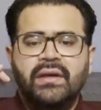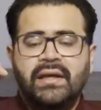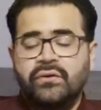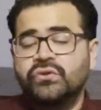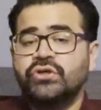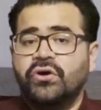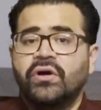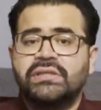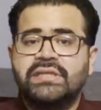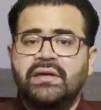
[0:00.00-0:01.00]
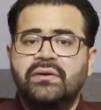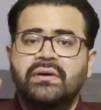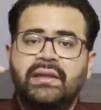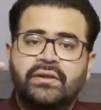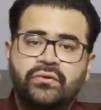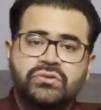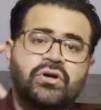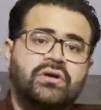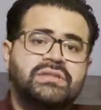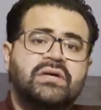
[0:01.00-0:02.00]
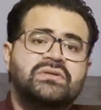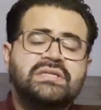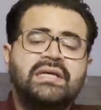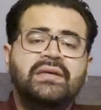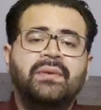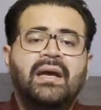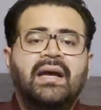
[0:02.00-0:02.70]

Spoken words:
and NutriCartel and the NutriCartel team,